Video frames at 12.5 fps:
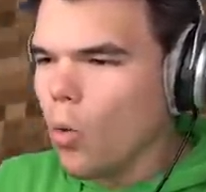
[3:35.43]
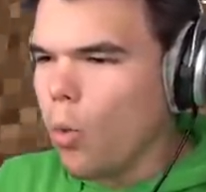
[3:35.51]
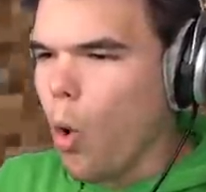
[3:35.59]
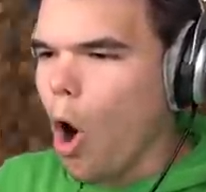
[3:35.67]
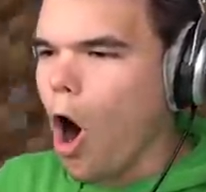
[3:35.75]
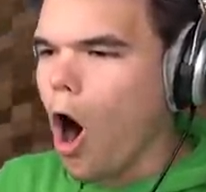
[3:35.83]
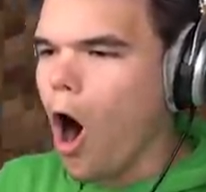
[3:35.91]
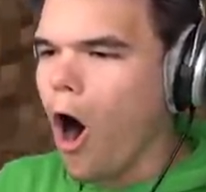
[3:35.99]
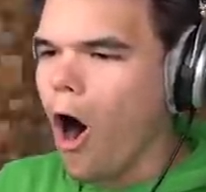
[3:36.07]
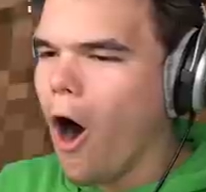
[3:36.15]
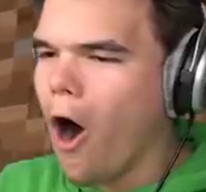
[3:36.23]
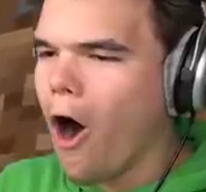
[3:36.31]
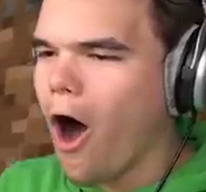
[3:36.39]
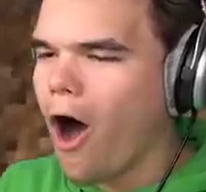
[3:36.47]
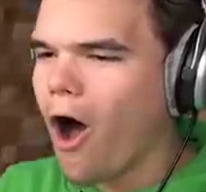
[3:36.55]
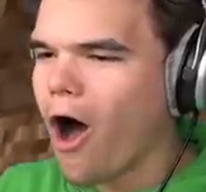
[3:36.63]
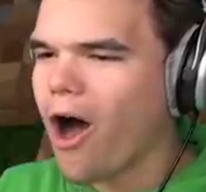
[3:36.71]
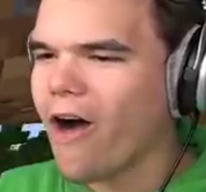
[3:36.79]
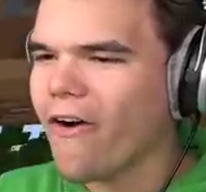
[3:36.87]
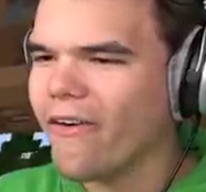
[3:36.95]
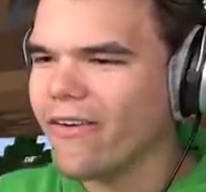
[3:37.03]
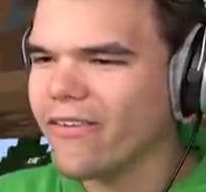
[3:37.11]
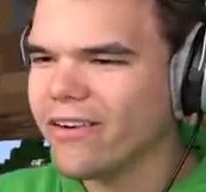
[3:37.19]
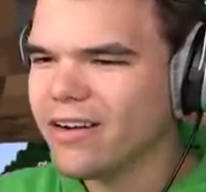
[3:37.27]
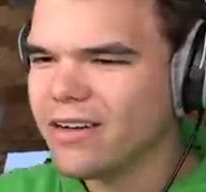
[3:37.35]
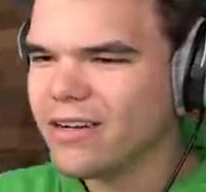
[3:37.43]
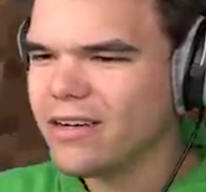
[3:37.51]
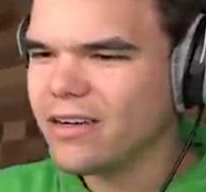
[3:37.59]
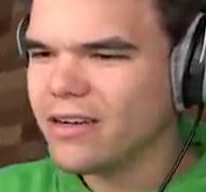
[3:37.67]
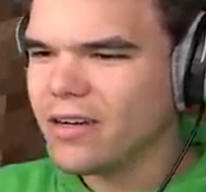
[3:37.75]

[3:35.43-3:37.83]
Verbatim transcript: Whoa! You do it then.